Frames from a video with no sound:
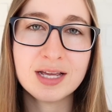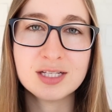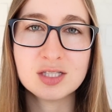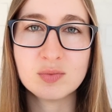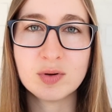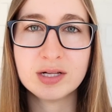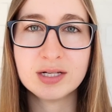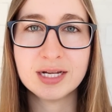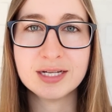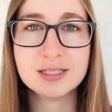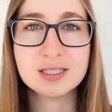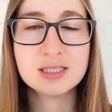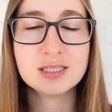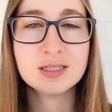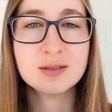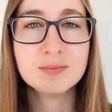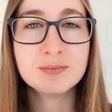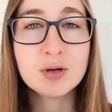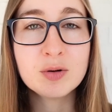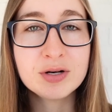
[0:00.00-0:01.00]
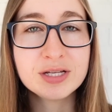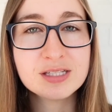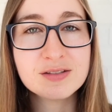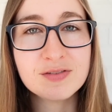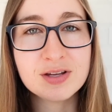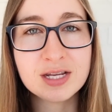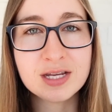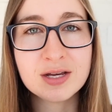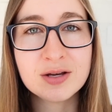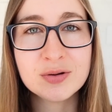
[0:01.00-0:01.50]
as well as bonus
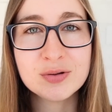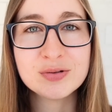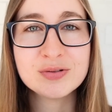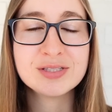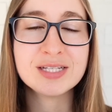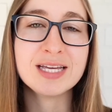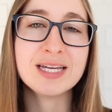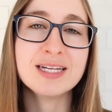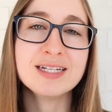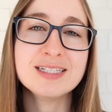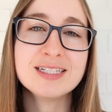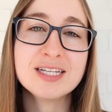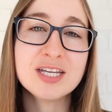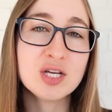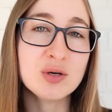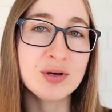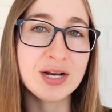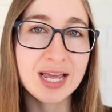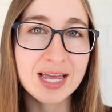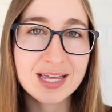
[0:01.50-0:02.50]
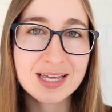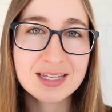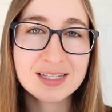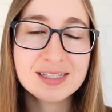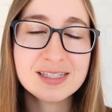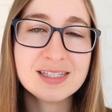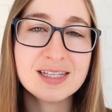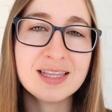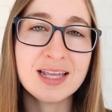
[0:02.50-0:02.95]
videos and Q&As,